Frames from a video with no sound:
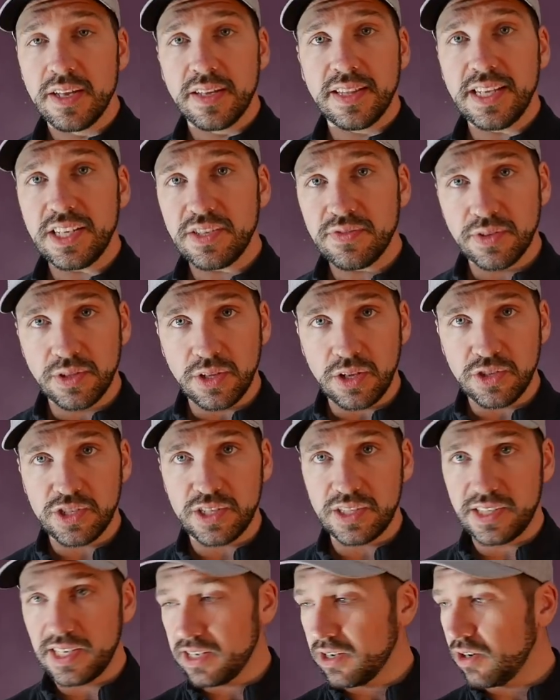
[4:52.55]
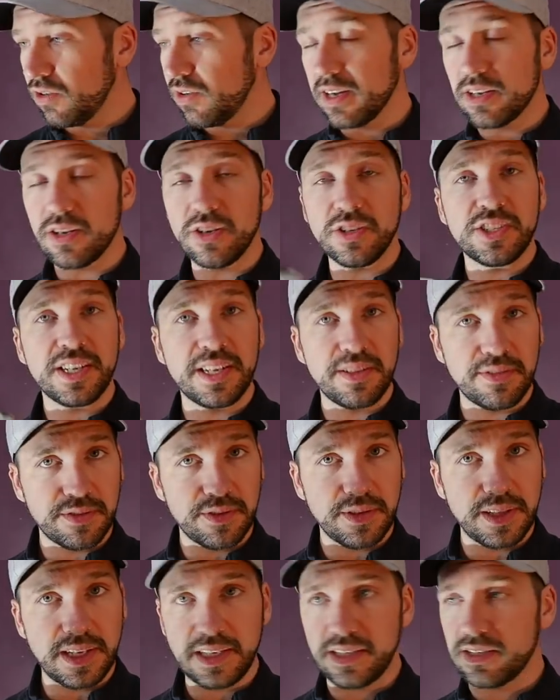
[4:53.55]
This velocity goal, I got sent
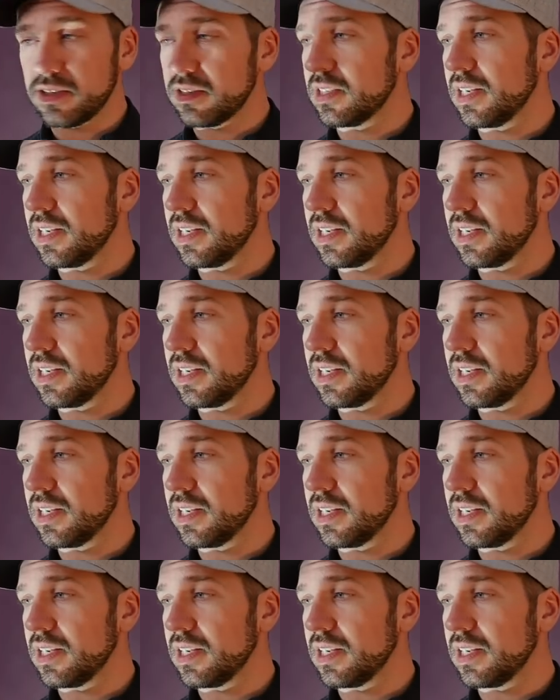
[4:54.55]
through these